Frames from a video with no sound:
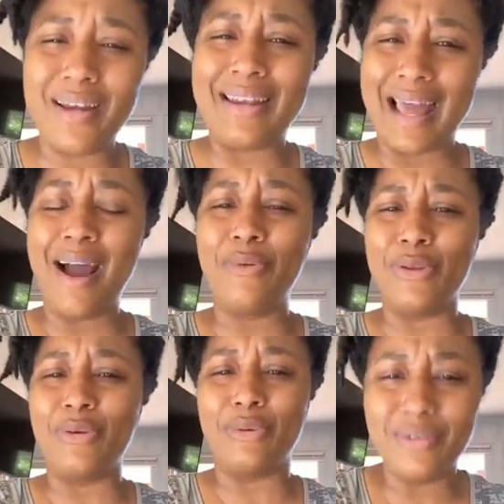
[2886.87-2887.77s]
We
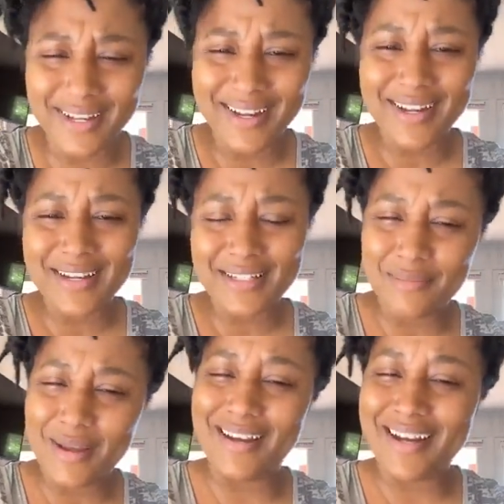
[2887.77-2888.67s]
allow you
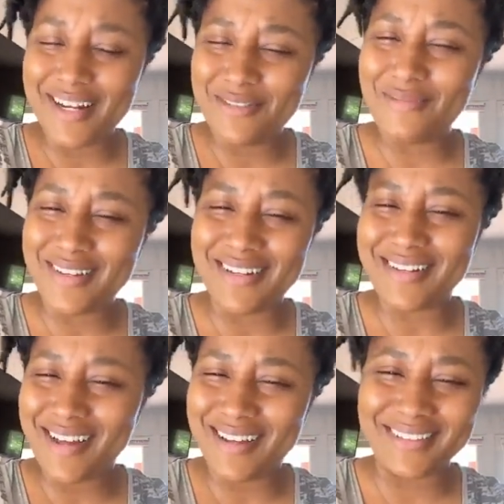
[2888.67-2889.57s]
to make $100
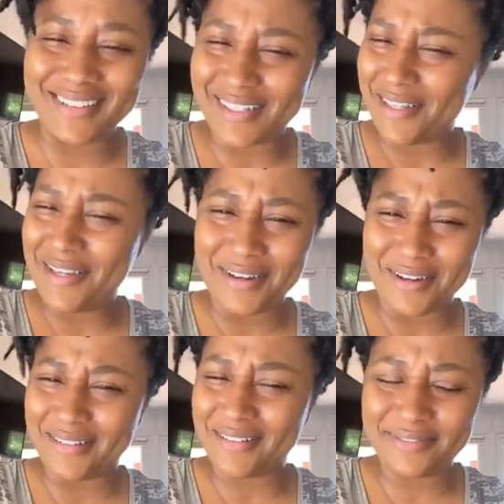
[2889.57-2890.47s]
million a
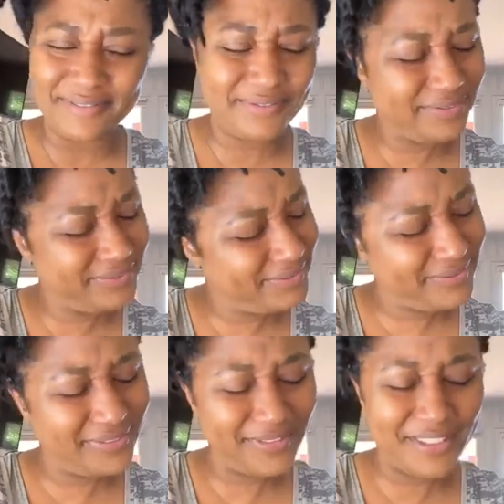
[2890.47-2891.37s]
year.
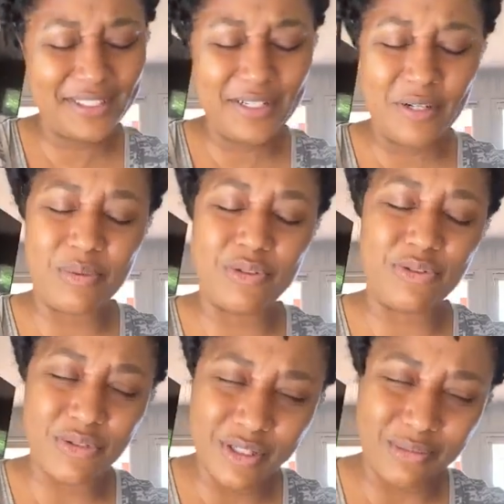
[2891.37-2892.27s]
Shut
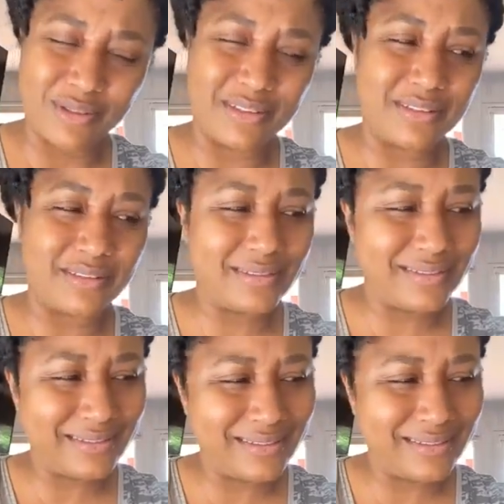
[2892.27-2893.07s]
up and dribble.